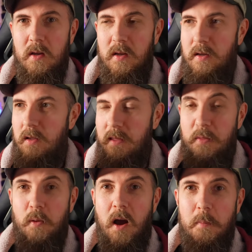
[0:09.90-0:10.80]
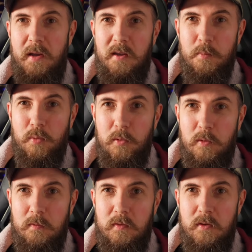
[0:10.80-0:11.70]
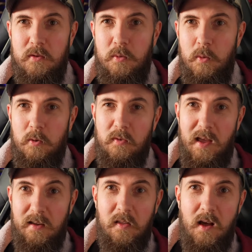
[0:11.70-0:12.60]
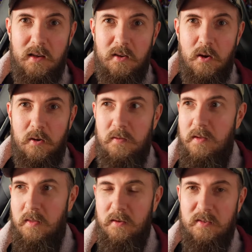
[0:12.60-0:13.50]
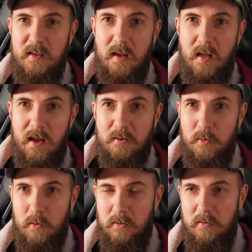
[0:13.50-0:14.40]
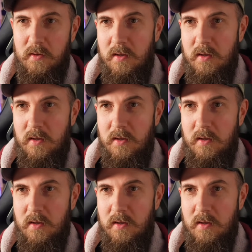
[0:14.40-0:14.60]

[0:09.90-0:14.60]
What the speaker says: Anthropic improved tools like Claude Code and the CLI tools.